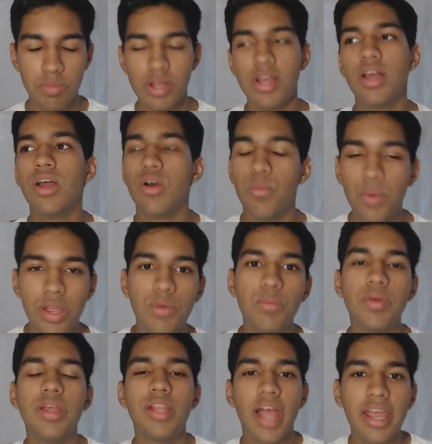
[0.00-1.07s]
we
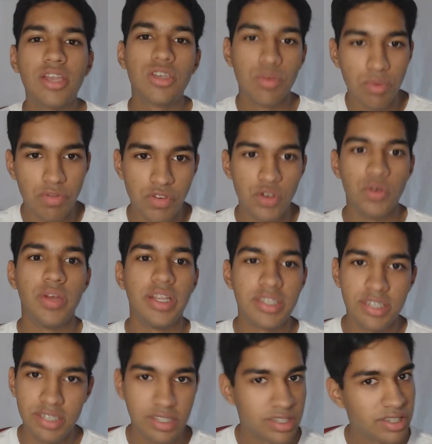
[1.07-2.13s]
like to review. It's
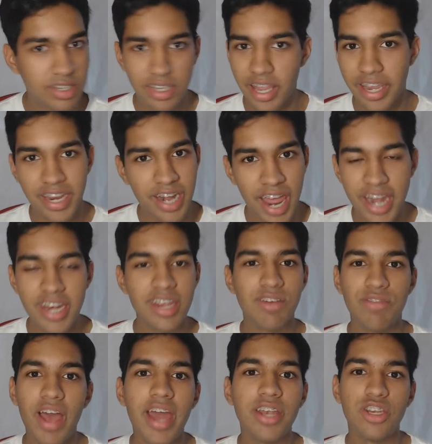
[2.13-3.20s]
like in any event,
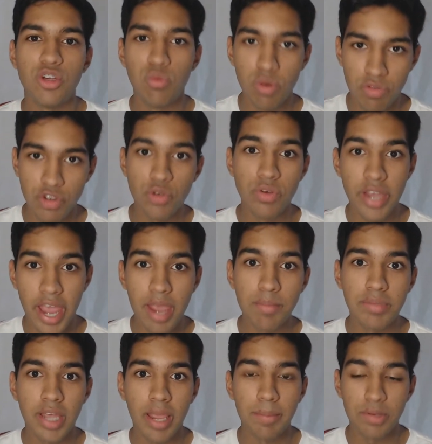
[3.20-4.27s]
you review game tape.
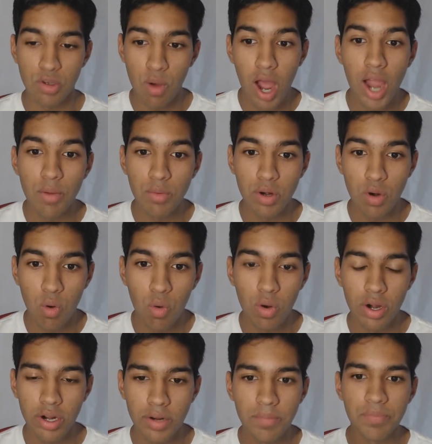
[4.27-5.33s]
So I record
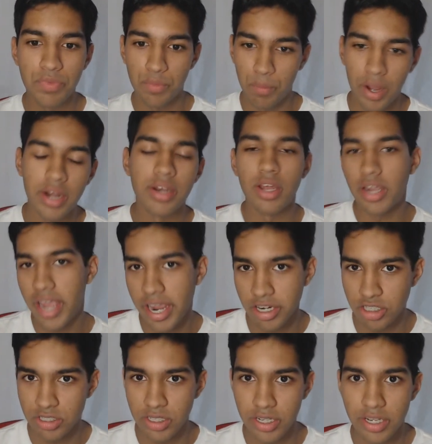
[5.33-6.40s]
when
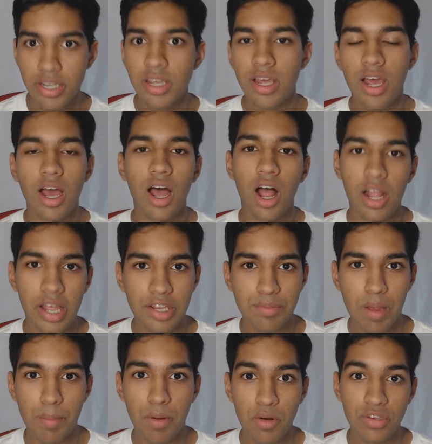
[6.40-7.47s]
occasionally I'll ask my
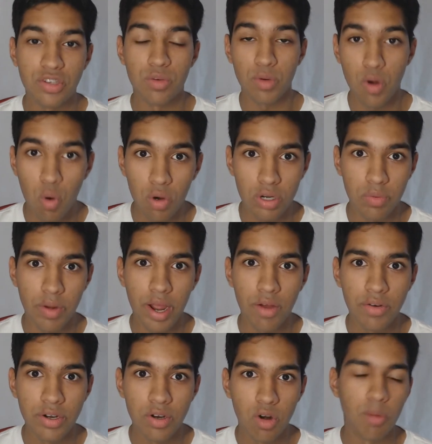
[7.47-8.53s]
opponents to record a round,
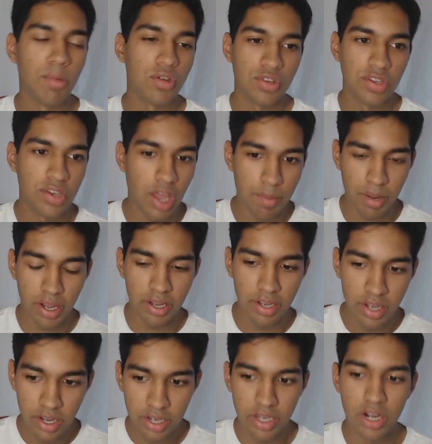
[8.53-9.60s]
or most of the time I
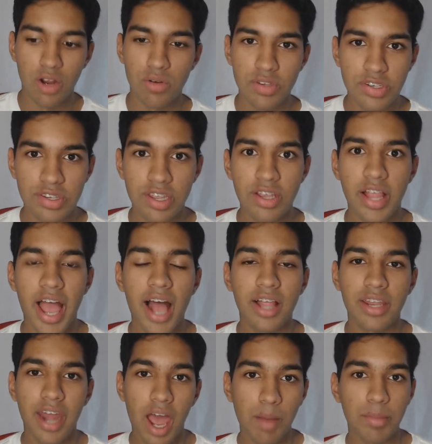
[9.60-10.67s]
steal Alan
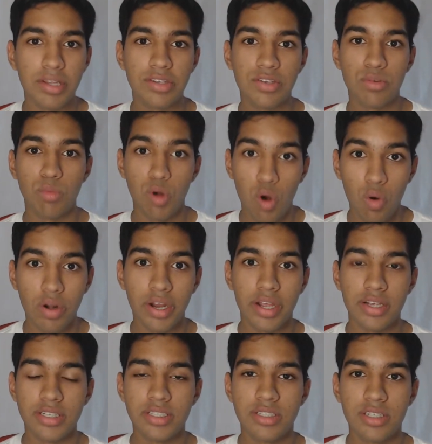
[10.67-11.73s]
Abbott's recordings
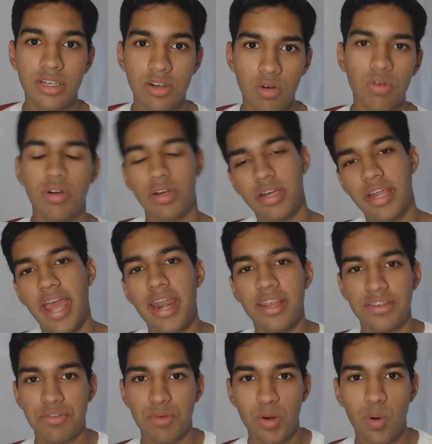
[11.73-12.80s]
or get his
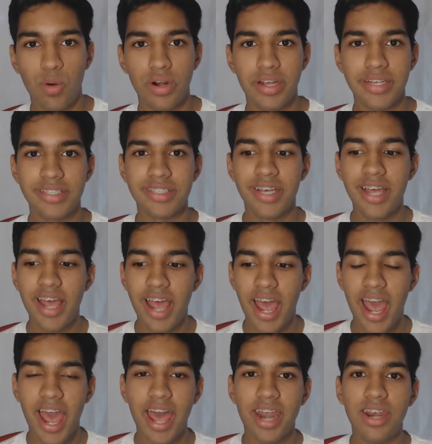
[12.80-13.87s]
recordings, and